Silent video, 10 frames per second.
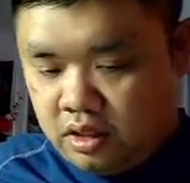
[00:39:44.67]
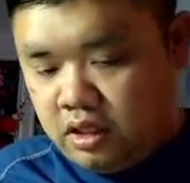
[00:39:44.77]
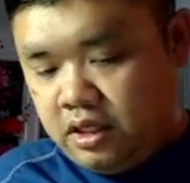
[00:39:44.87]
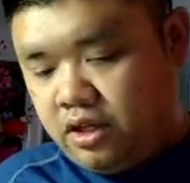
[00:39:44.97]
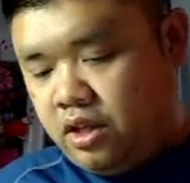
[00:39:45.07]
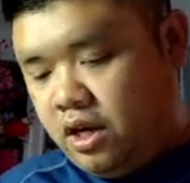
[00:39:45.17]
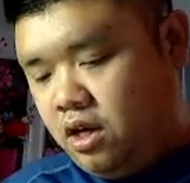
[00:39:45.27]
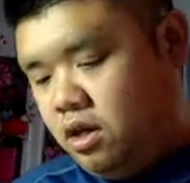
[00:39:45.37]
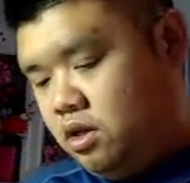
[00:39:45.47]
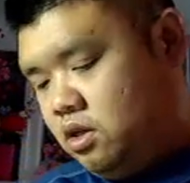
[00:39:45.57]
clear
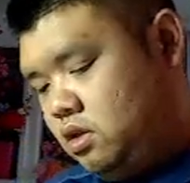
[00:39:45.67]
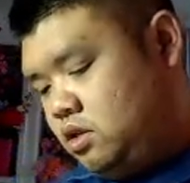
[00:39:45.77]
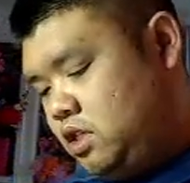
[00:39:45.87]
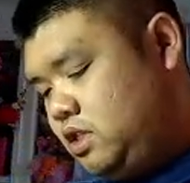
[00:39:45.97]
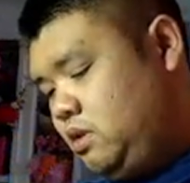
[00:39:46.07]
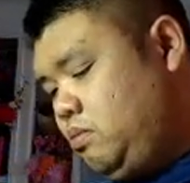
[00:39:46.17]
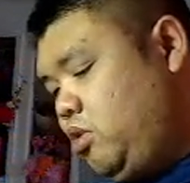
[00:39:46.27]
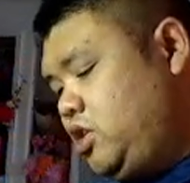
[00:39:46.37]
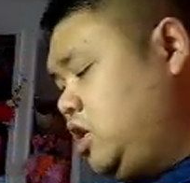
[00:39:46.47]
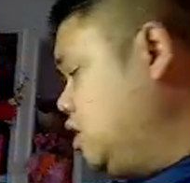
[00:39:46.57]
there, just to
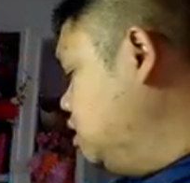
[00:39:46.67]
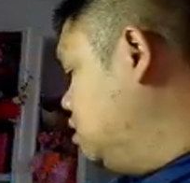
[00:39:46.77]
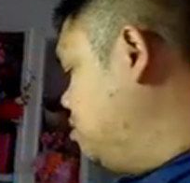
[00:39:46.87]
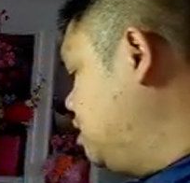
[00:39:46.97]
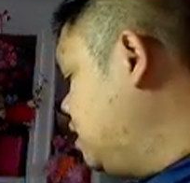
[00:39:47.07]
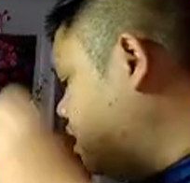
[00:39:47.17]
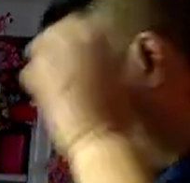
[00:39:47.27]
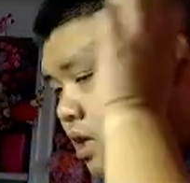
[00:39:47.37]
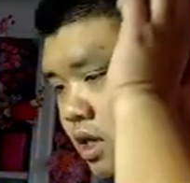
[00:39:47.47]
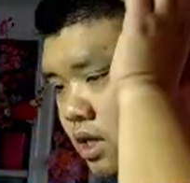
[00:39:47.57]
brush on a little bit there,
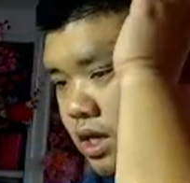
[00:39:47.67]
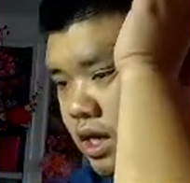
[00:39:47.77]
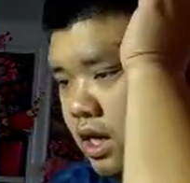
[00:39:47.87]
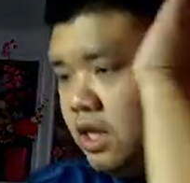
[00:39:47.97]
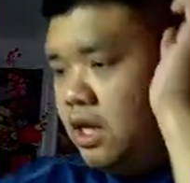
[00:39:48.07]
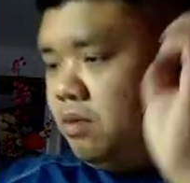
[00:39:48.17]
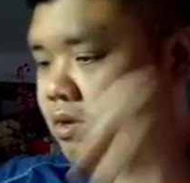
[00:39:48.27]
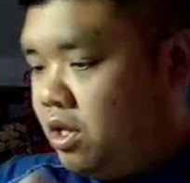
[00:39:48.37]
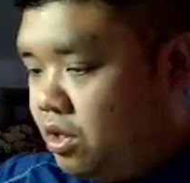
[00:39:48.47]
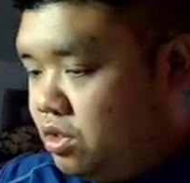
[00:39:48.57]
and then
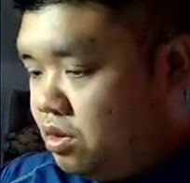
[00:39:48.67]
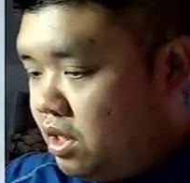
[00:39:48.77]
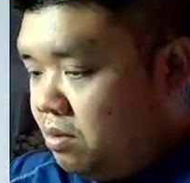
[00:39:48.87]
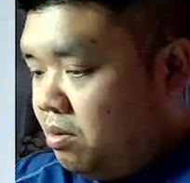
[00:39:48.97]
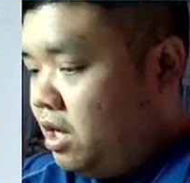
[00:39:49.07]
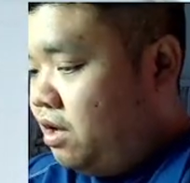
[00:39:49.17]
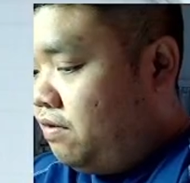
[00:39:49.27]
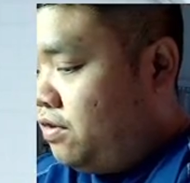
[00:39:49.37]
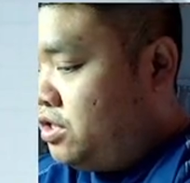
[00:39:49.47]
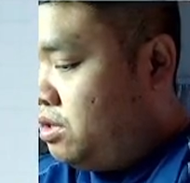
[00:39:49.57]
I'm going to get my
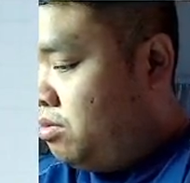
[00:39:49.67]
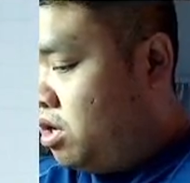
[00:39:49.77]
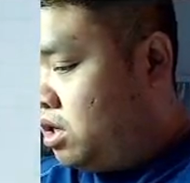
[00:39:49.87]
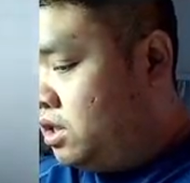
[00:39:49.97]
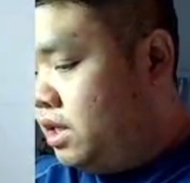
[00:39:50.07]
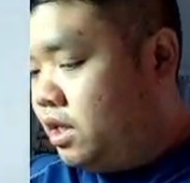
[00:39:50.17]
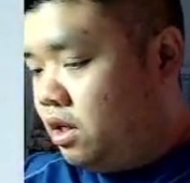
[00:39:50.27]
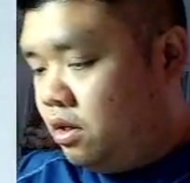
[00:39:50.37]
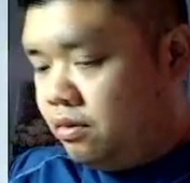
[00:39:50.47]
Mark Clear.